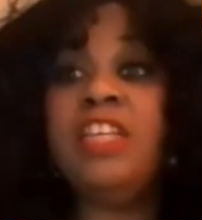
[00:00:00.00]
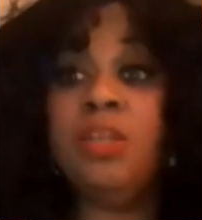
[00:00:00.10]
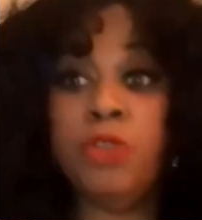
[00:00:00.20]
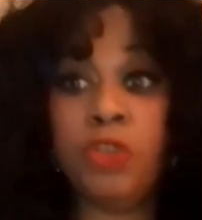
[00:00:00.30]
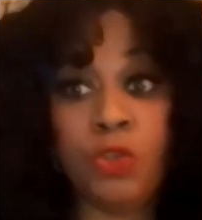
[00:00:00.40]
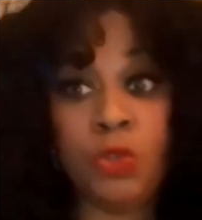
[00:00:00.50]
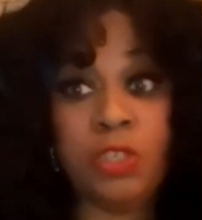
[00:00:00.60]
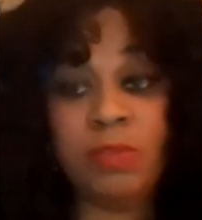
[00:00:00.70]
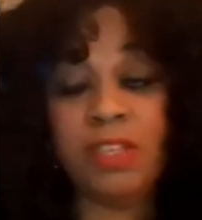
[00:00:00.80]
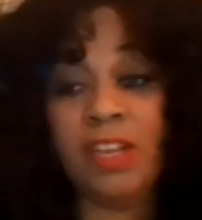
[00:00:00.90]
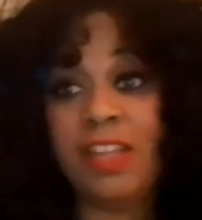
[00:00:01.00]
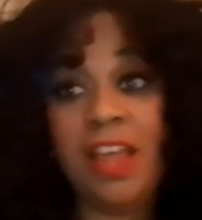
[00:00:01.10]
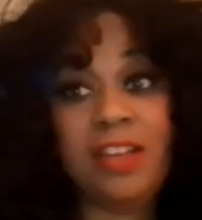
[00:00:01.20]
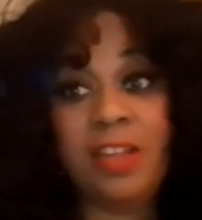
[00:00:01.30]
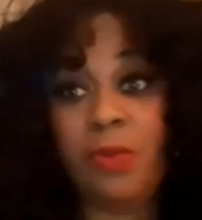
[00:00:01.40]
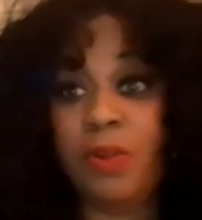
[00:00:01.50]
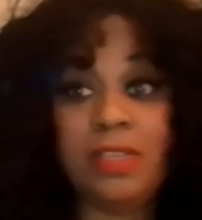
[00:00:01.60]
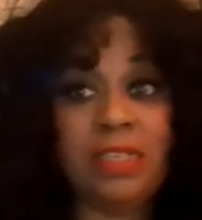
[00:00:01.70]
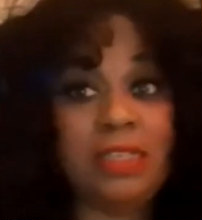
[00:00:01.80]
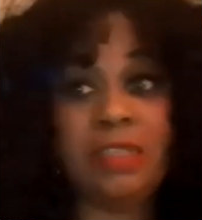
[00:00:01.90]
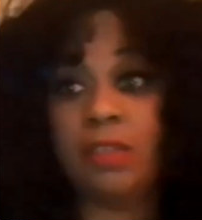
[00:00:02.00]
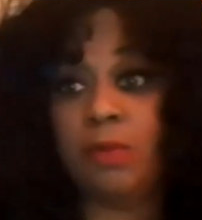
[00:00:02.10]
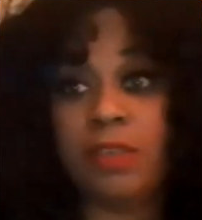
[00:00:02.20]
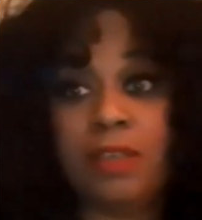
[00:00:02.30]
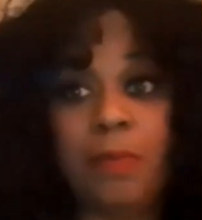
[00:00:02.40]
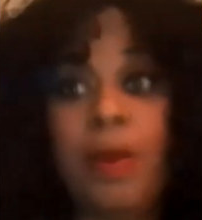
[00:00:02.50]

them to do something like that, and they weren't listening to me.